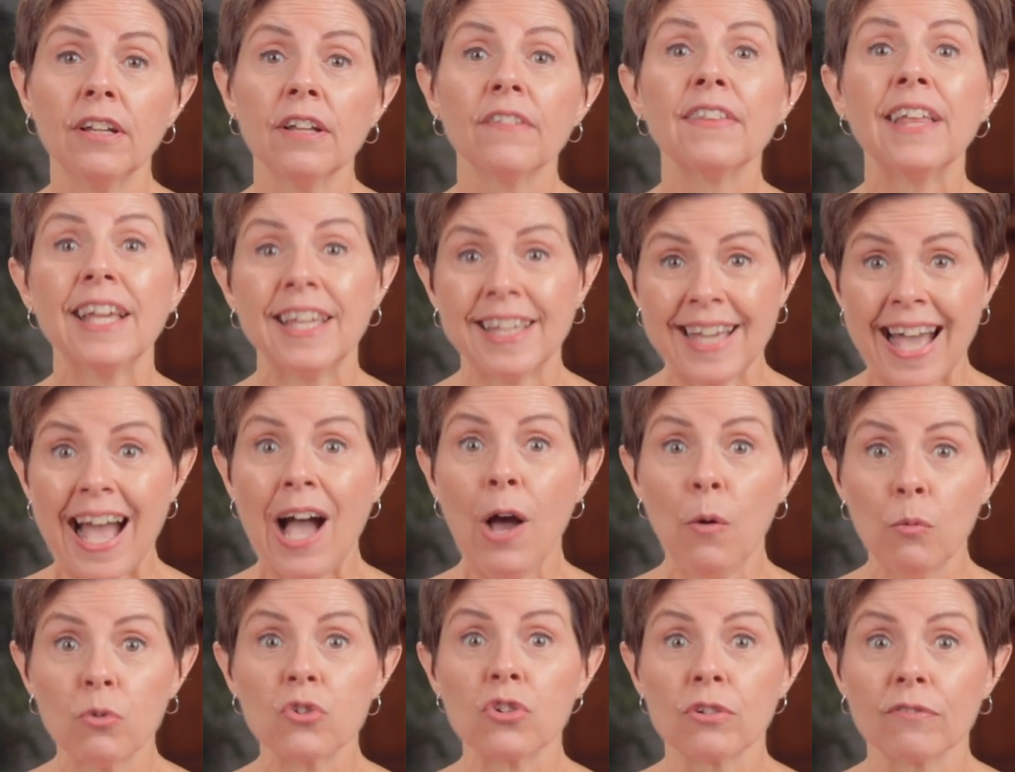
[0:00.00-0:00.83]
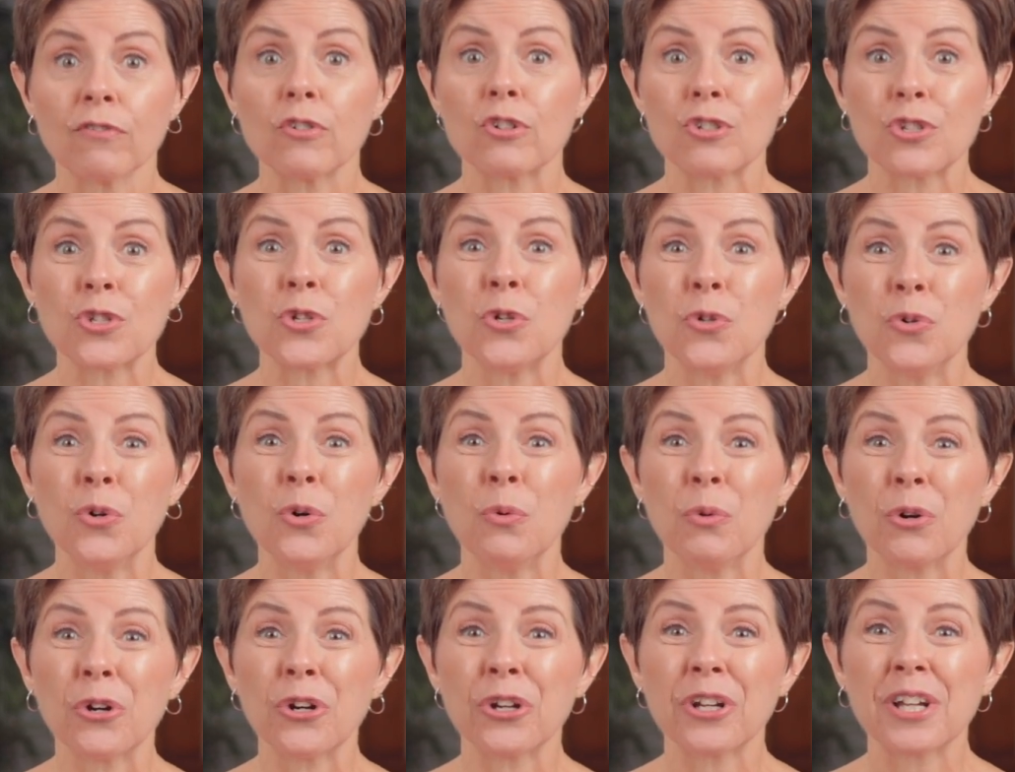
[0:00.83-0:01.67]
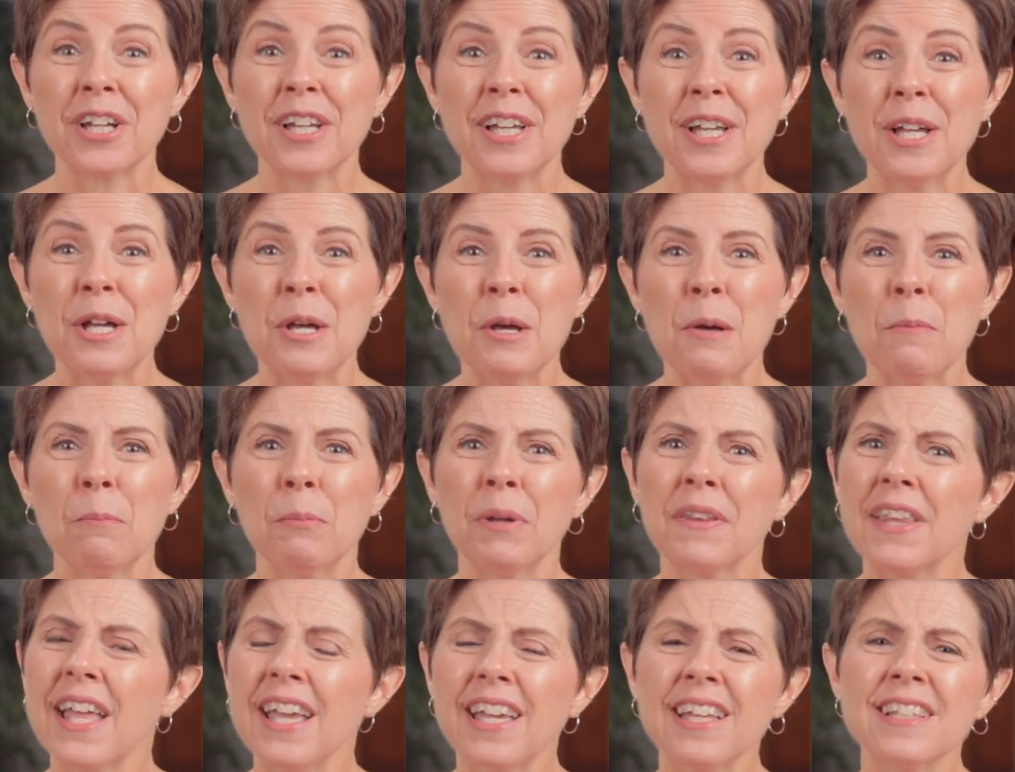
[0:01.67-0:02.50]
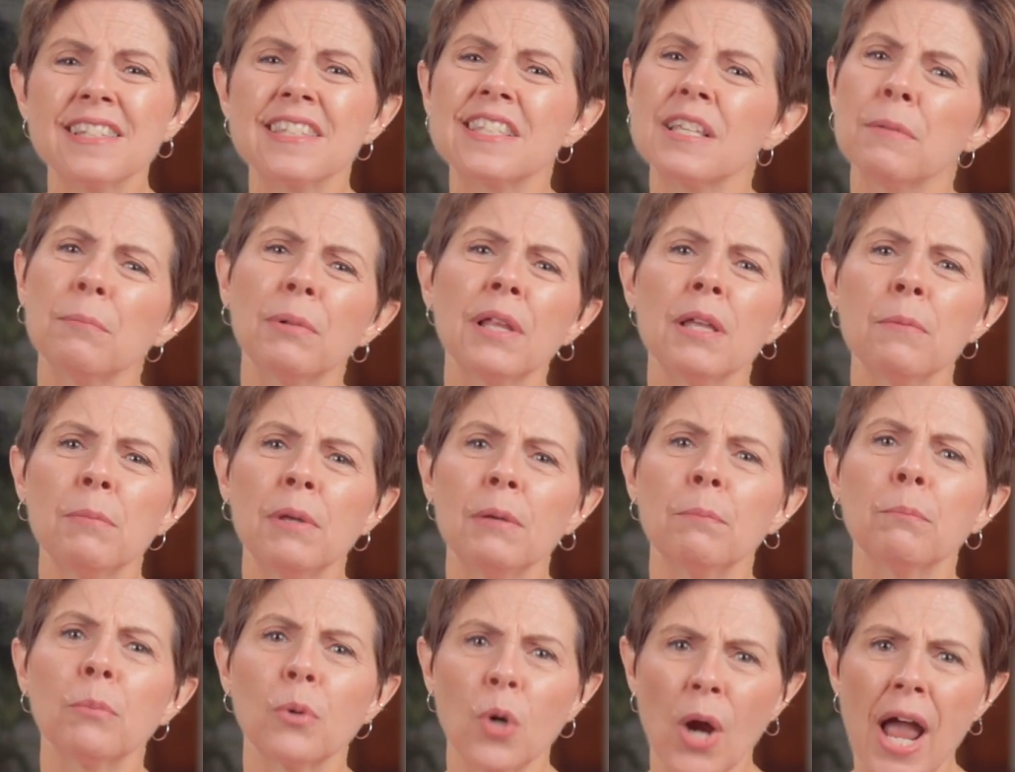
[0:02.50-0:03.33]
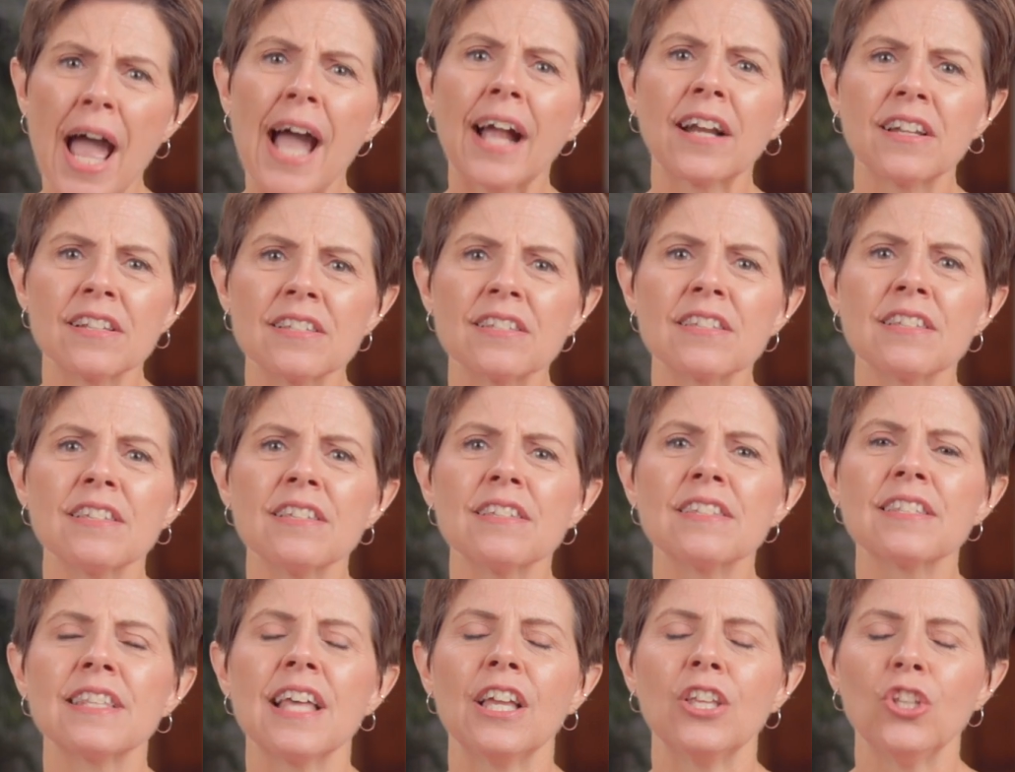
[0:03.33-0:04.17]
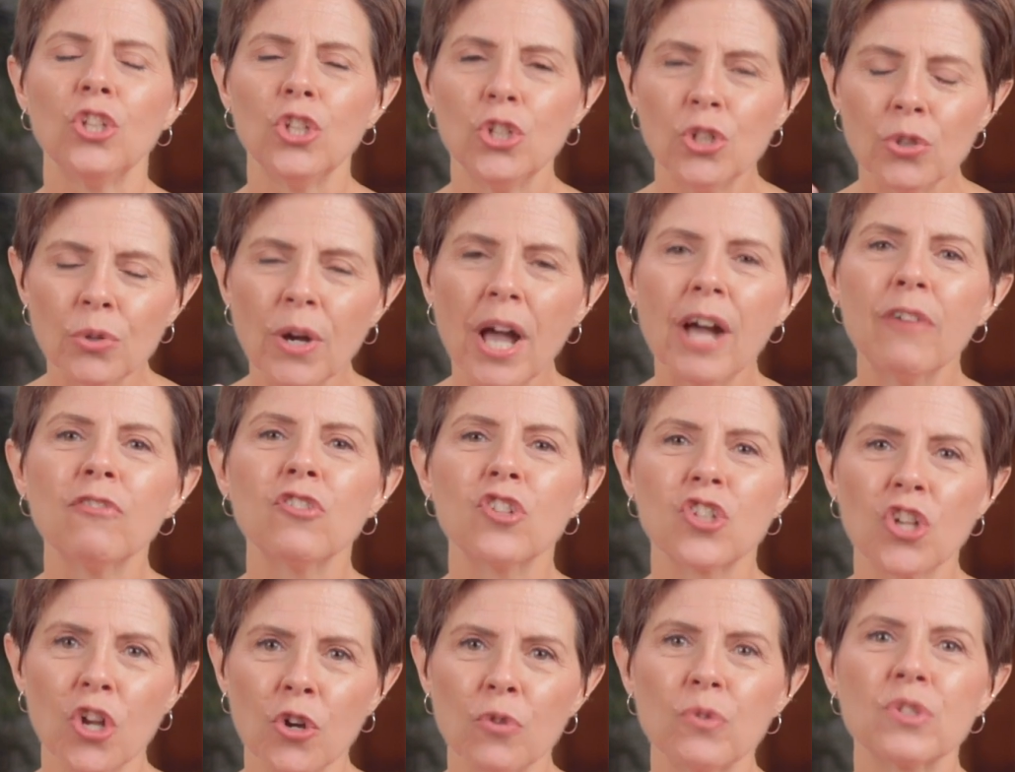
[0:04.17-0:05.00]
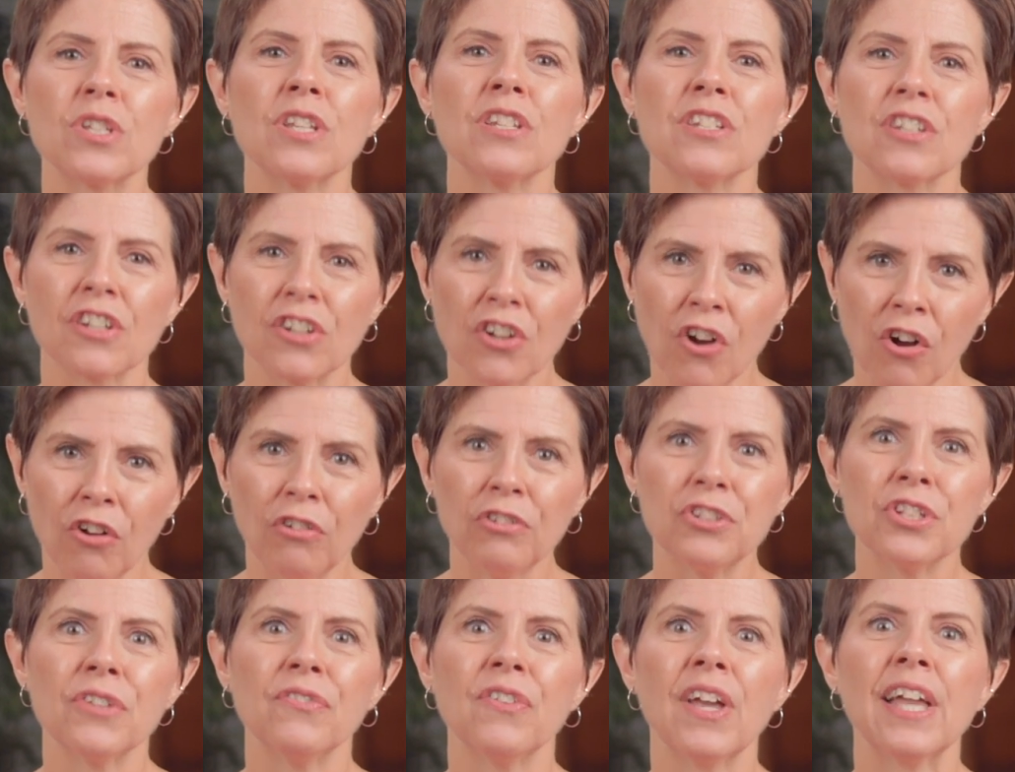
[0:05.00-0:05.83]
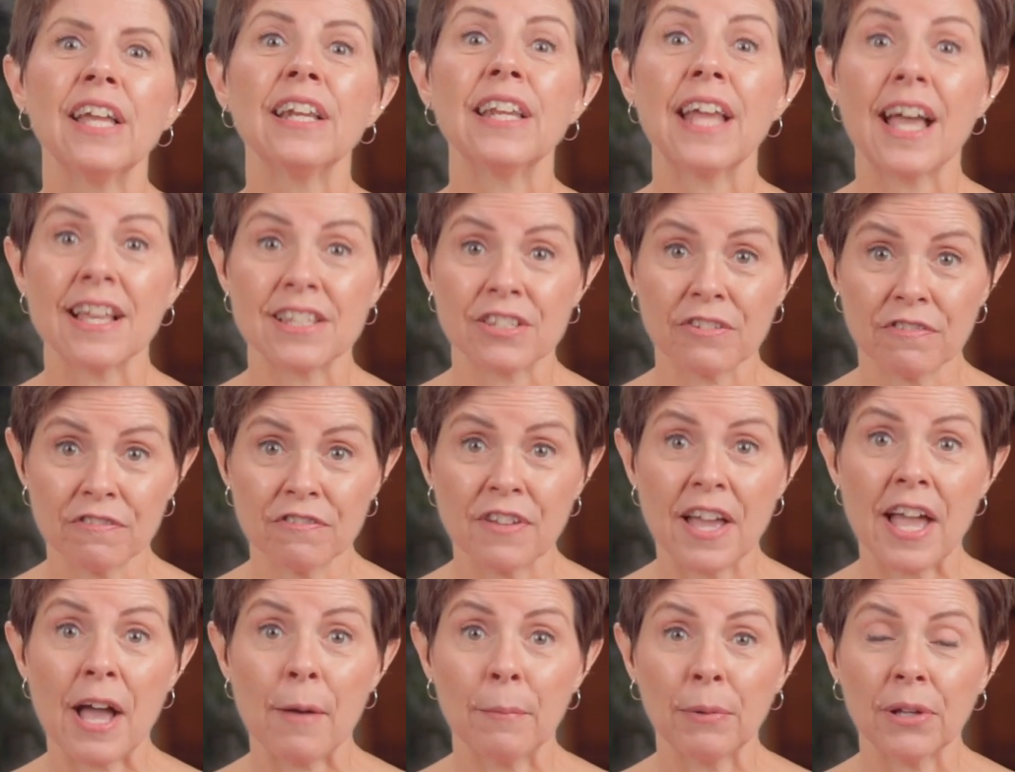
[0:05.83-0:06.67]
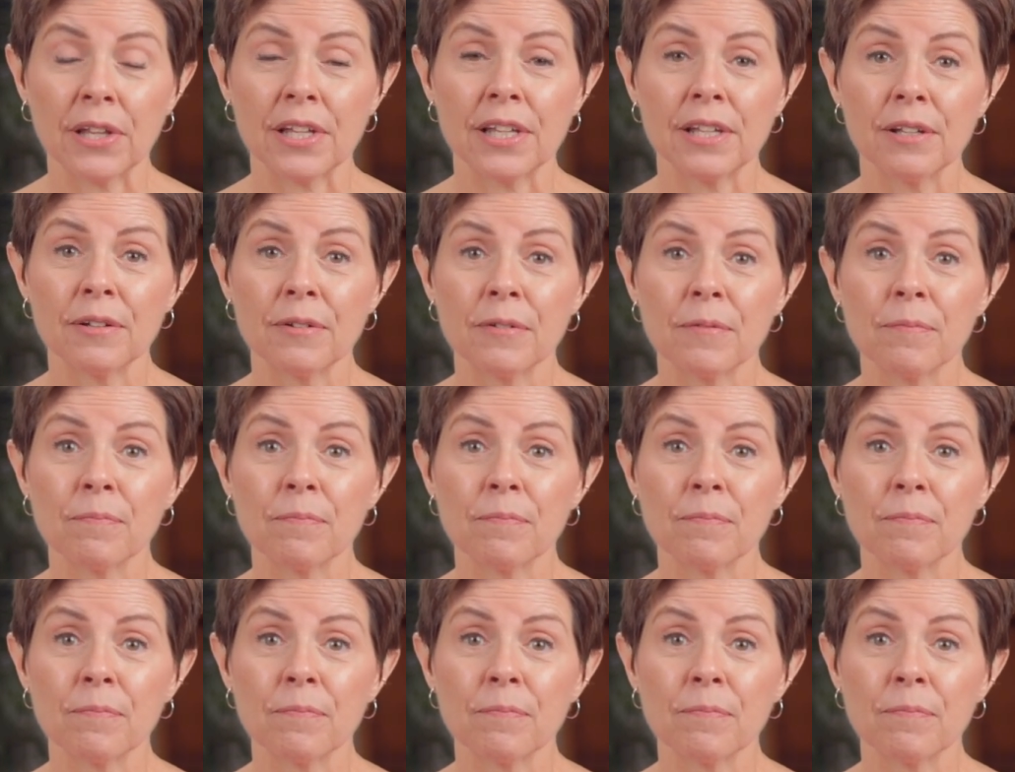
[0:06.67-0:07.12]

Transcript: They count for schoolwork, but they can simply be practices that you have chosen to cultivate as a family.